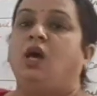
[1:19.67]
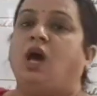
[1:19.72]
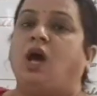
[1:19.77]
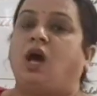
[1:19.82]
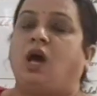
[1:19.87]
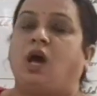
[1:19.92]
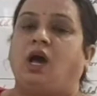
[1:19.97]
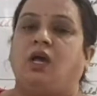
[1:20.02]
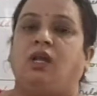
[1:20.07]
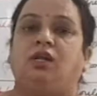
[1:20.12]

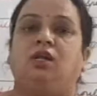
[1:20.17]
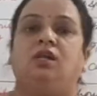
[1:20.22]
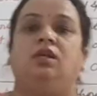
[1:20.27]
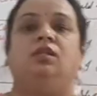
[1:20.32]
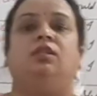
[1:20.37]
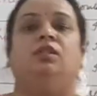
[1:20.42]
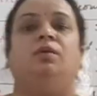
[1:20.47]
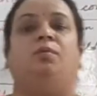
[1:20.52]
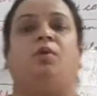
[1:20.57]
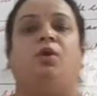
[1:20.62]
are
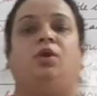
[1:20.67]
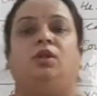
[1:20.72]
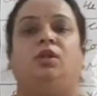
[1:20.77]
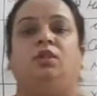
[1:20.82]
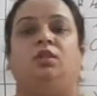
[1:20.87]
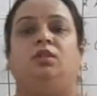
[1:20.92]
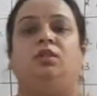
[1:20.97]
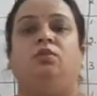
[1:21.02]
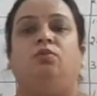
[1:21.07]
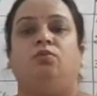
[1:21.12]
the
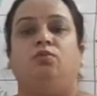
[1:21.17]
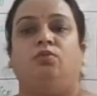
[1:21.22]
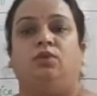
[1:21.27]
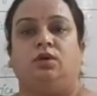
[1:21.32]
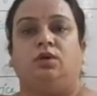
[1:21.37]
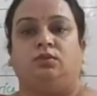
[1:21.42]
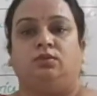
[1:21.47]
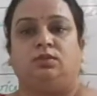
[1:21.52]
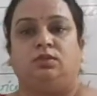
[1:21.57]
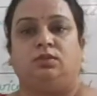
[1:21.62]
modal
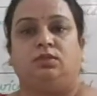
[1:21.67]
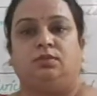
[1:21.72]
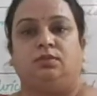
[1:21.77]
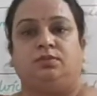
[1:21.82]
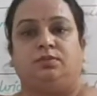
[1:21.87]
verbs.